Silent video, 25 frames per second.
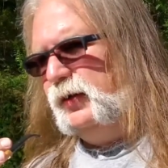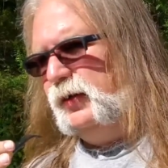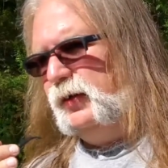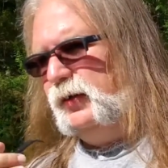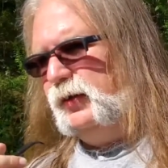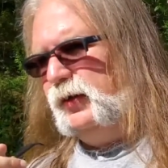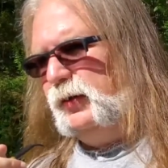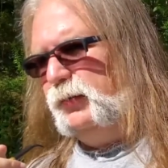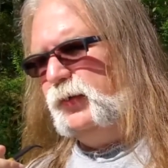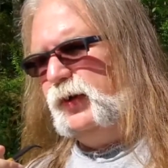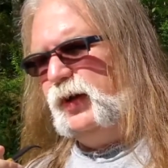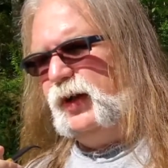
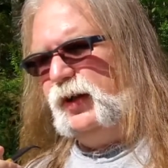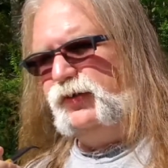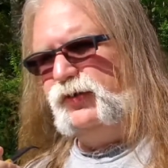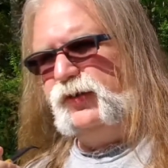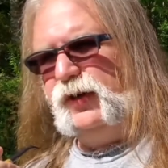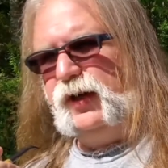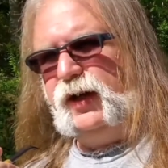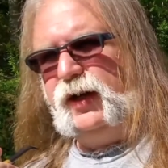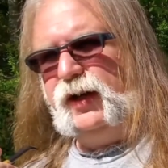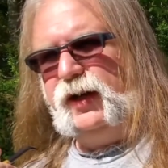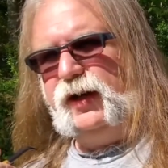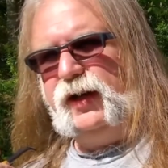And then when I
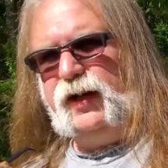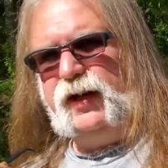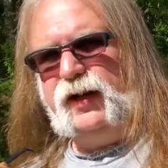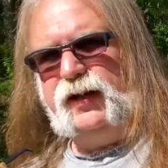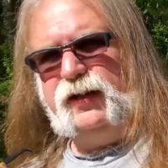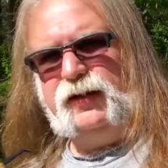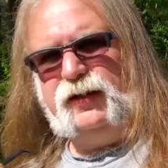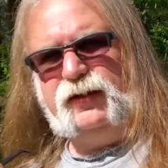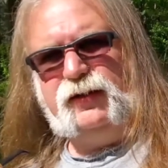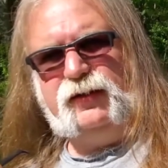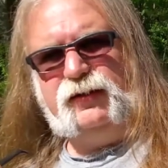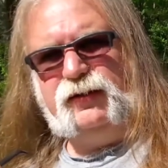try it,
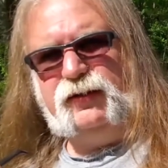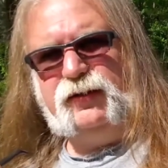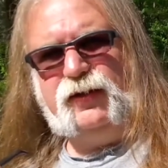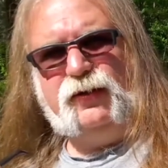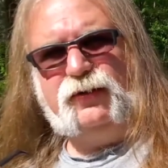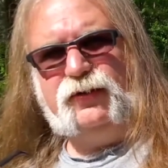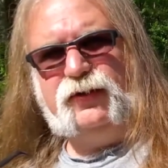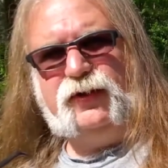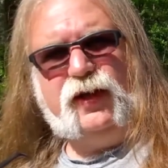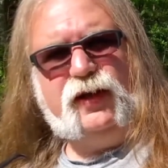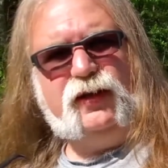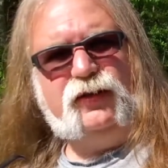I
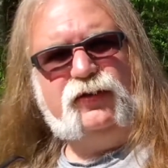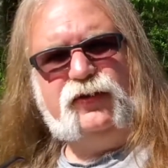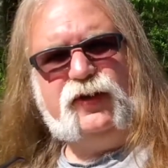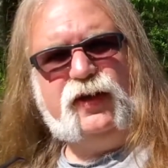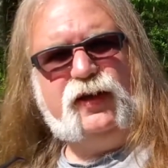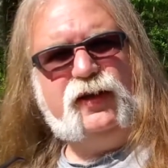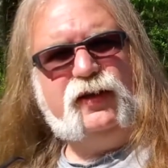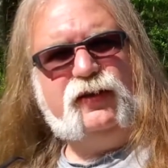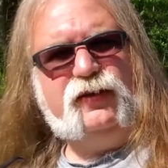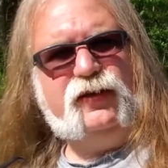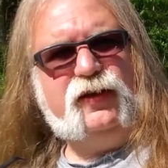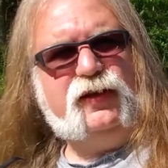don't taste
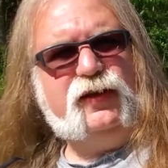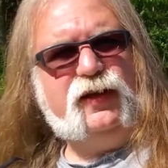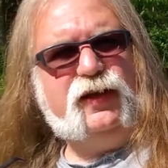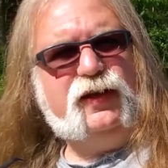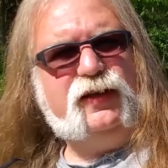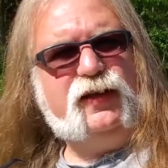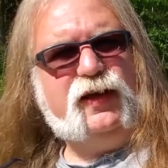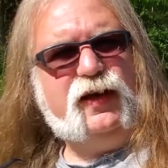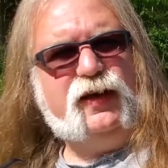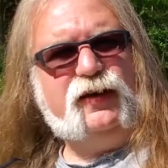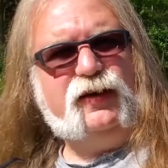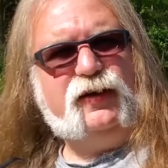anything
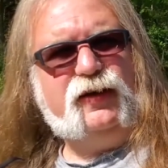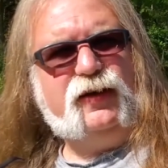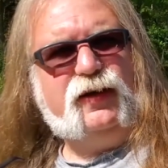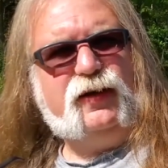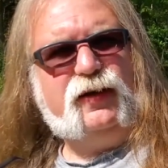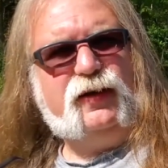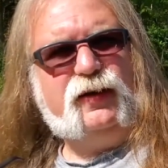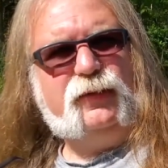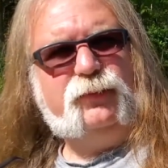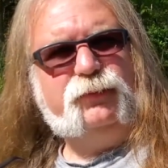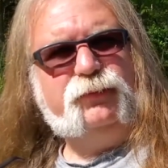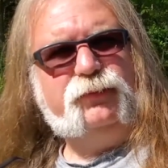like that at
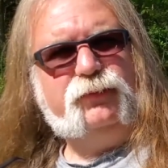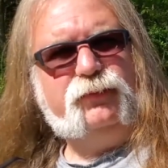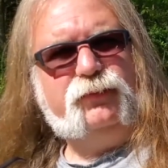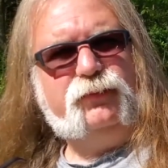all.